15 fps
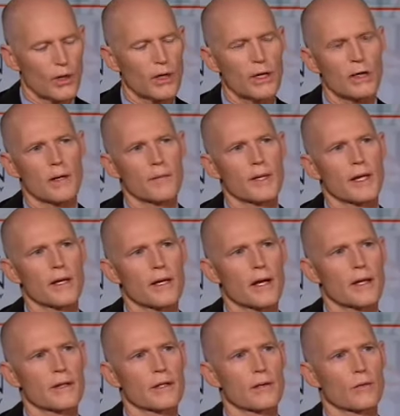Well, he, I mean,
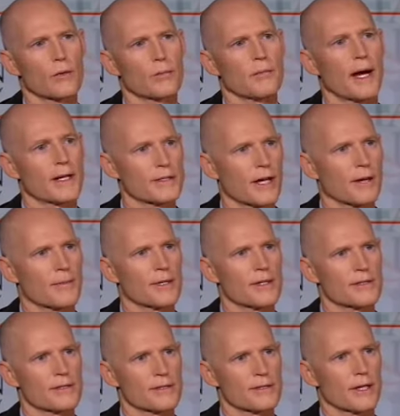I, I, think what my job
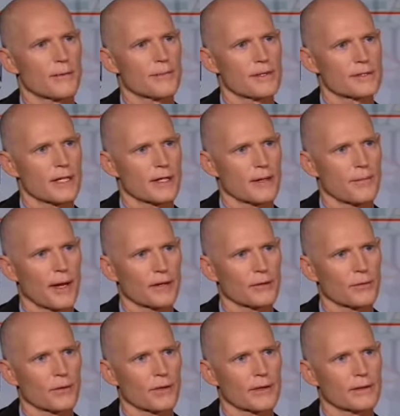is is to help the state get
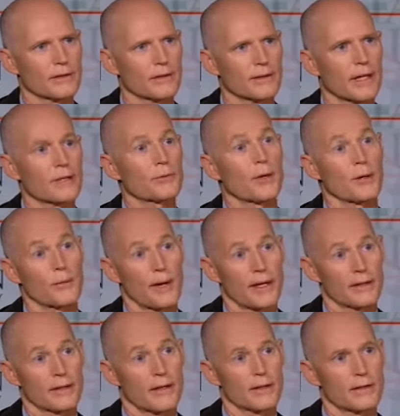back to work, and that's why I
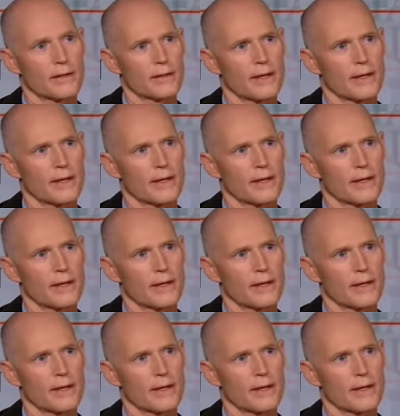ran on.